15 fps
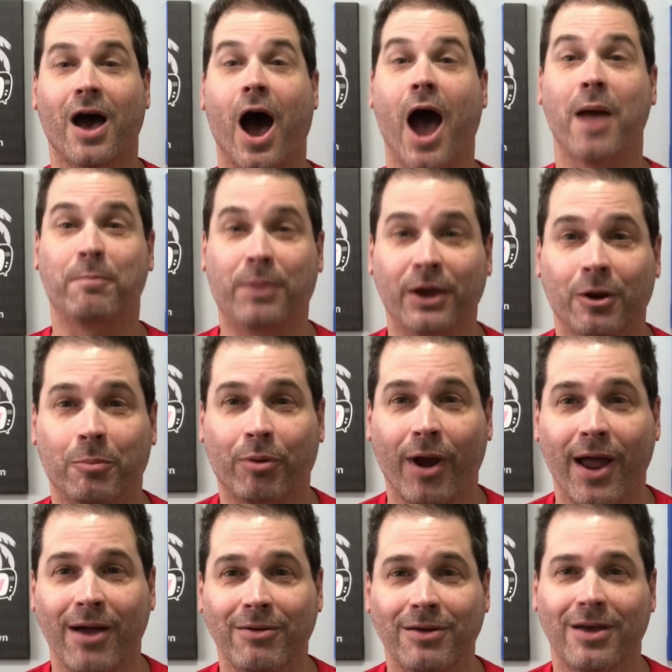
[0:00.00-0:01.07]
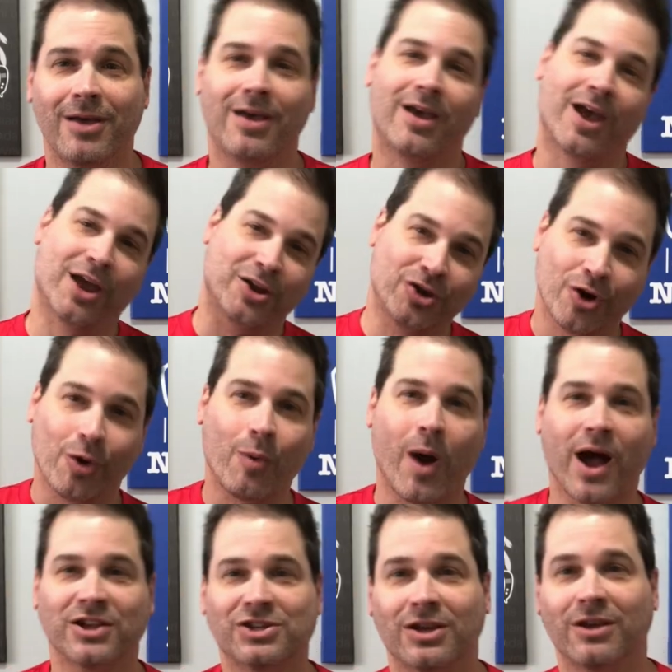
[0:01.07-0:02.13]
I'm Peter Brown, and you're
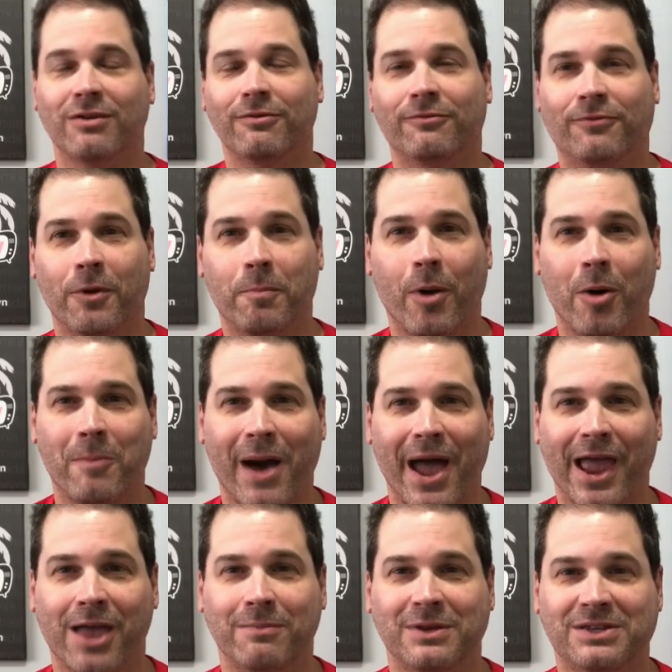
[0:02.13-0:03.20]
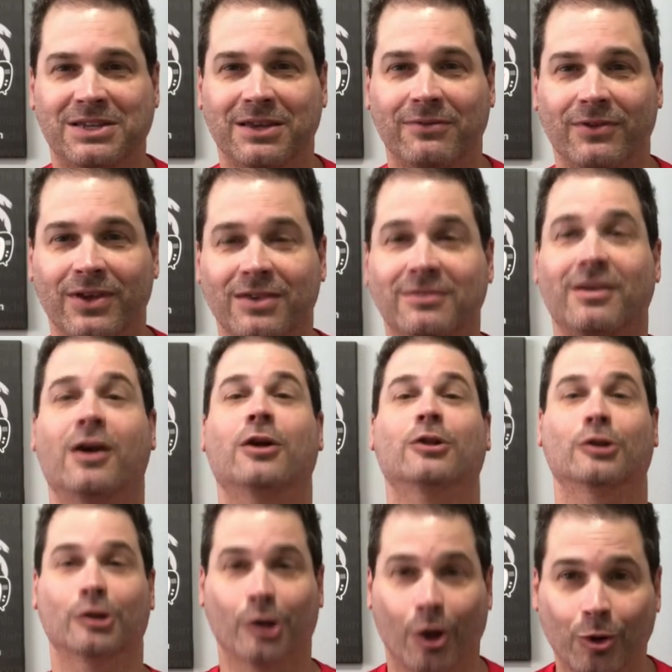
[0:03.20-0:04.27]
watching Futbol Miami TV's
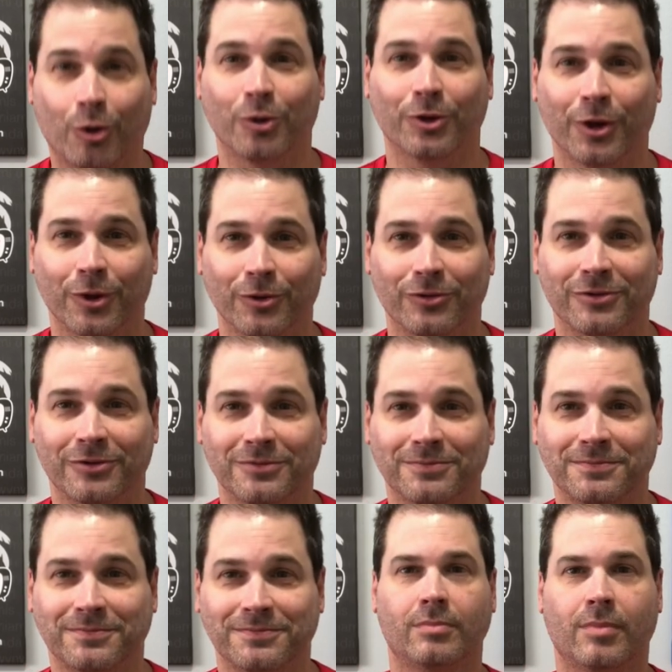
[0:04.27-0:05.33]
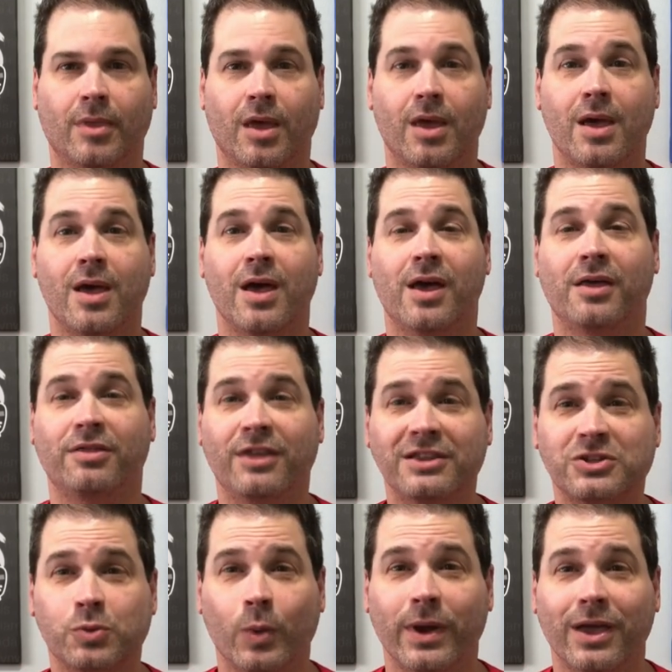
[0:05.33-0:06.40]
local news.
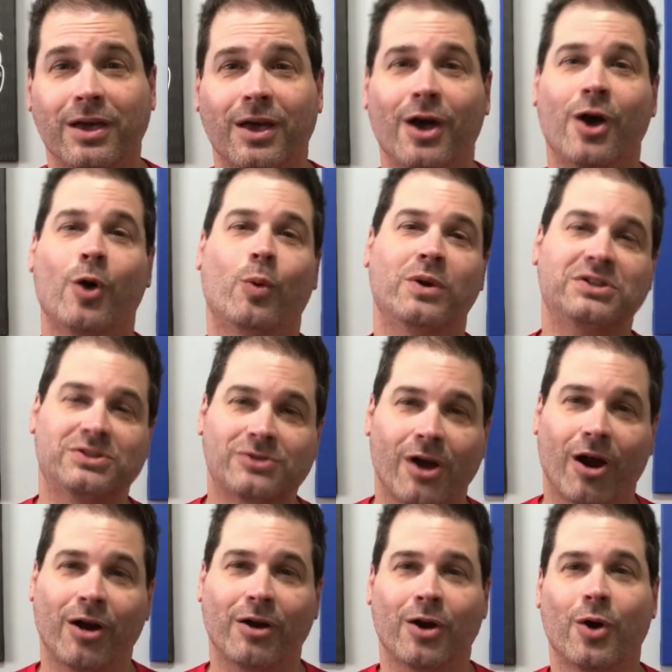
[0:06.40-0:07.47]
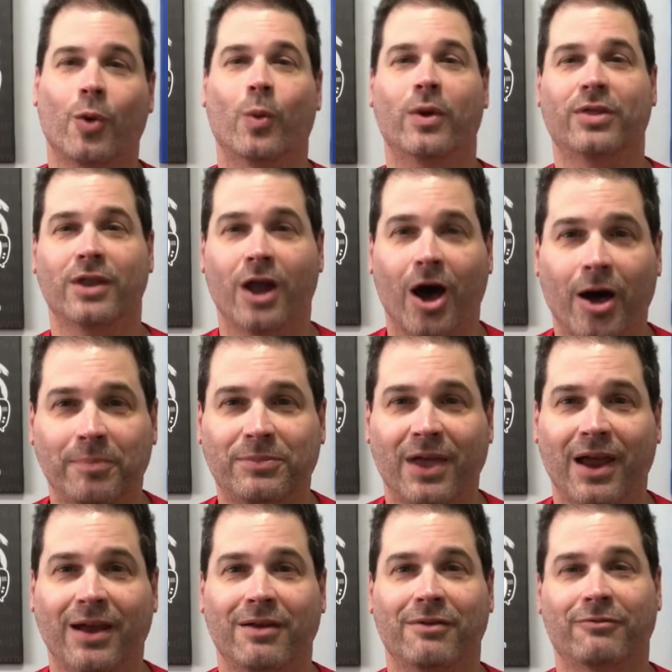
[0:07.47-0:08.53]
This week, we start with an
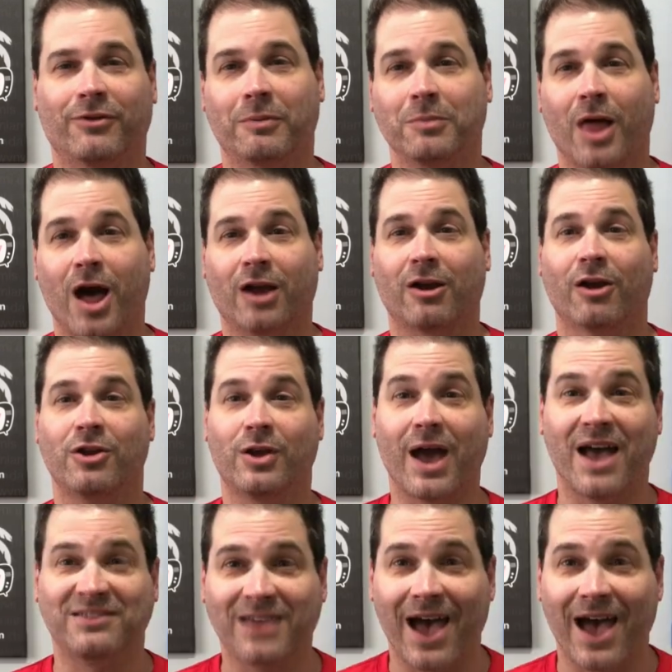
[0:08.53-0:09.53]
update from Lockhart. You guys